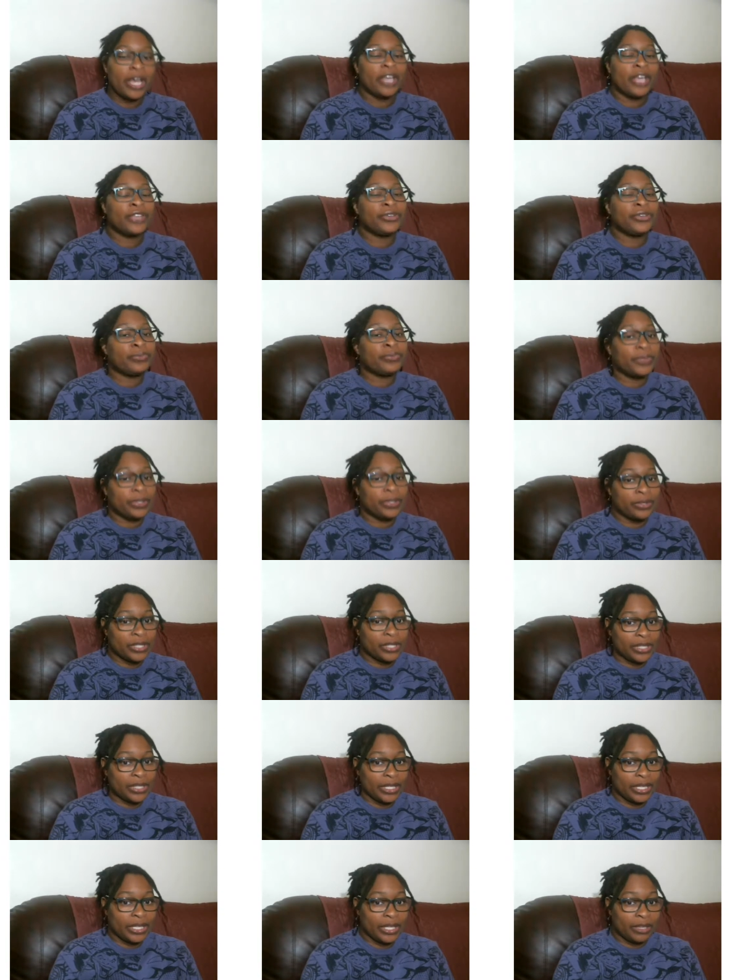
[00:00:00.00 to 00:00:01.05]
You will
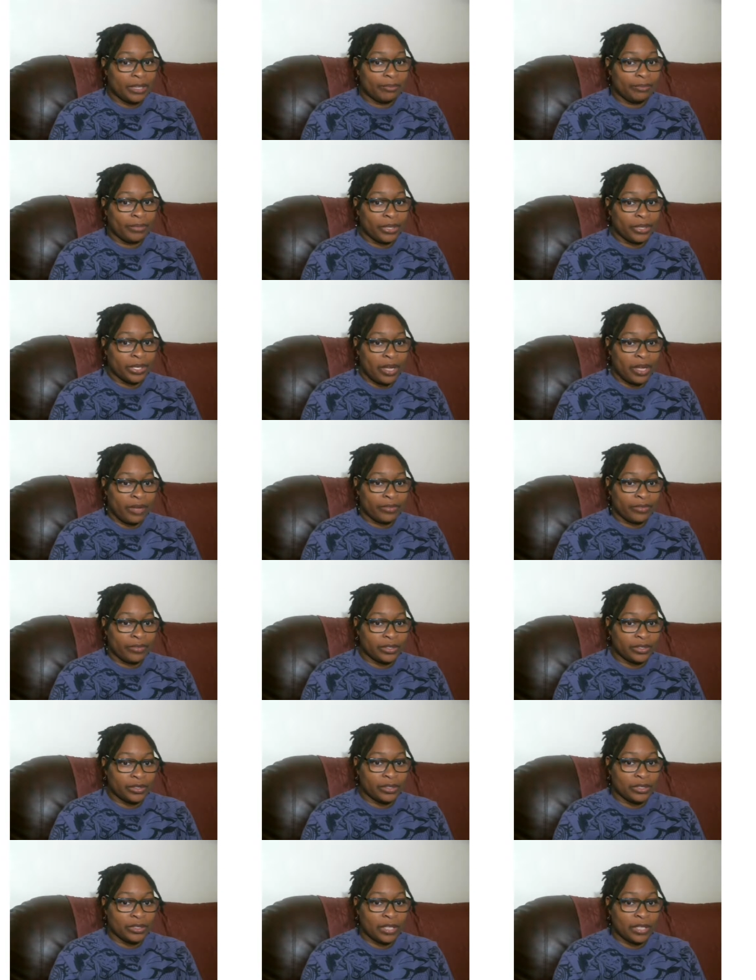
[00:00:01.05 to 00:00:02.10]
see the book
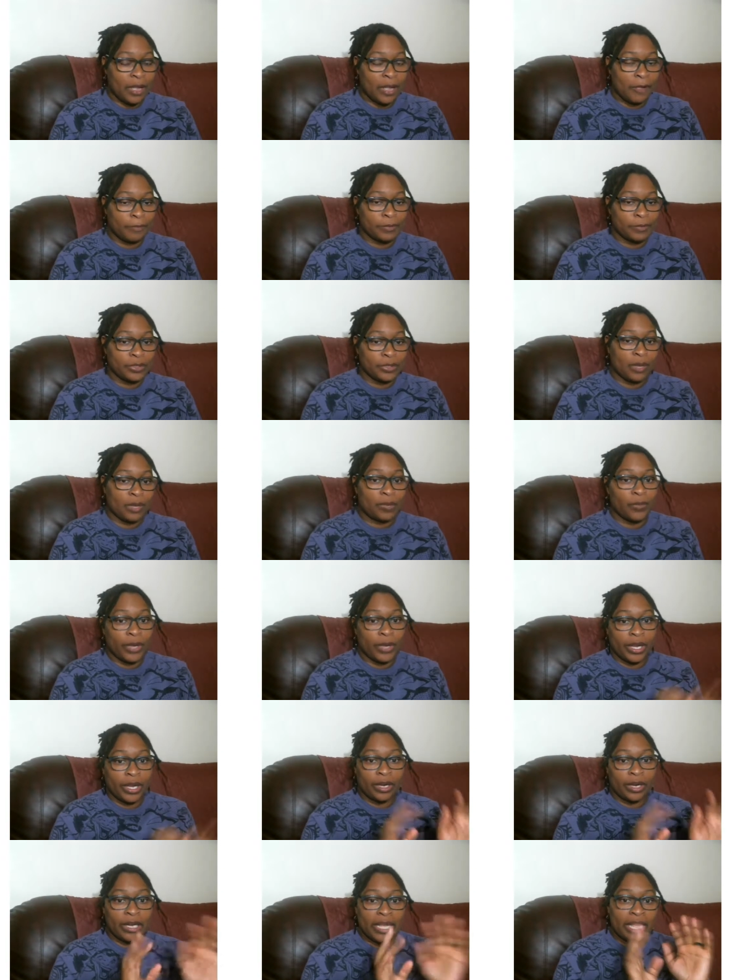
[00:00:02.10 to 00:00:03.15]
covers um,
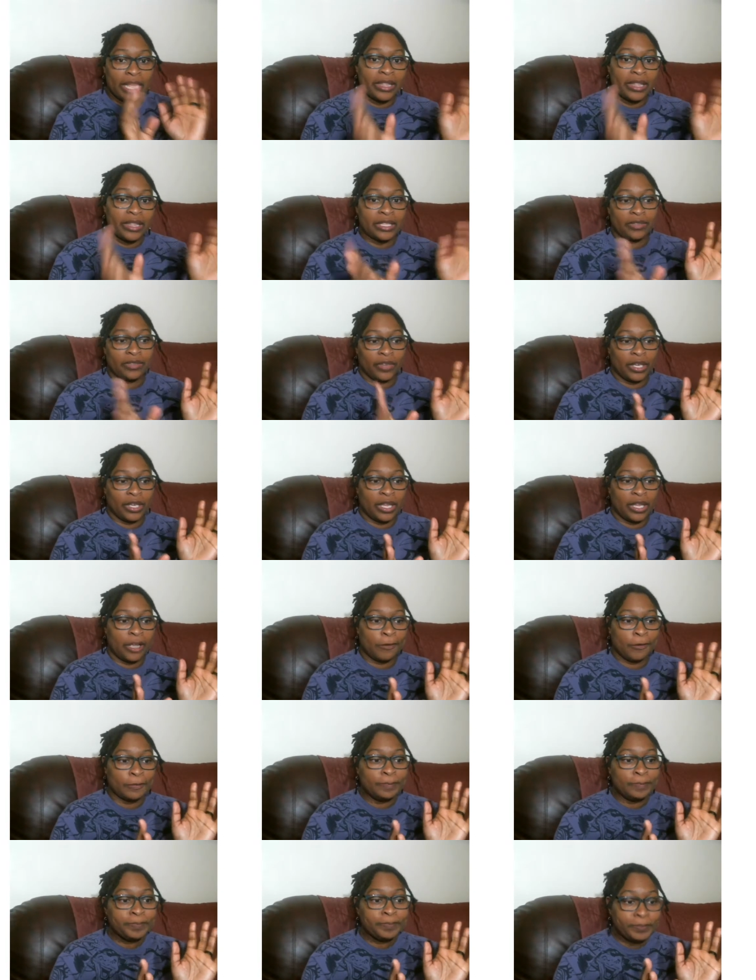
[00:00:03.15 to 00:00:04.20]
somewhere in this
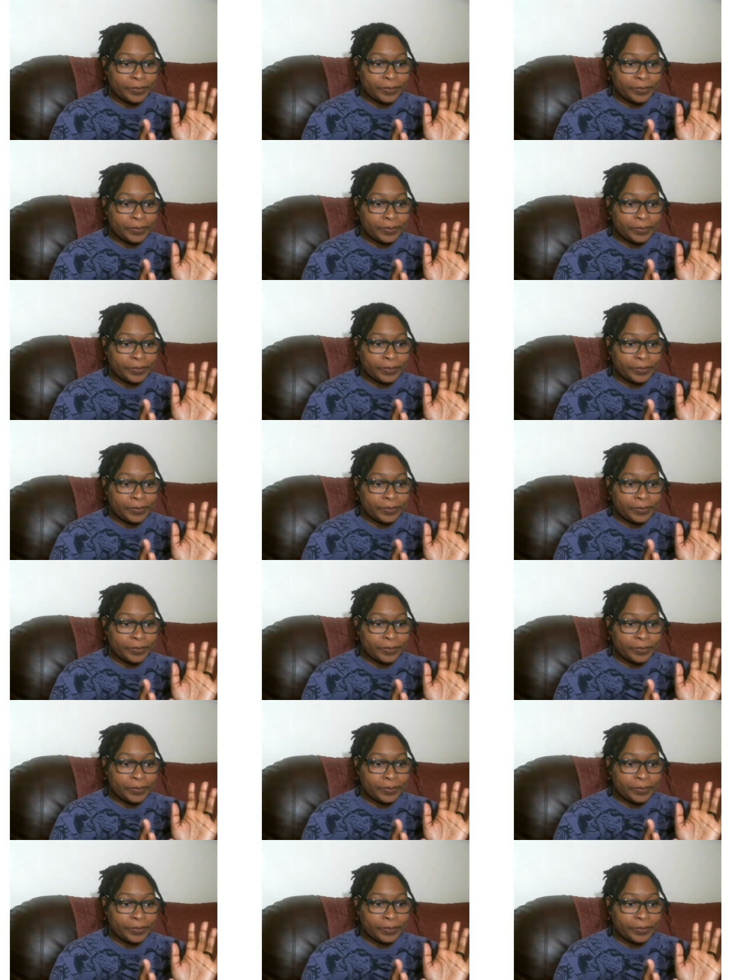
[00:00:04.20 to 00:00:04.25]
video,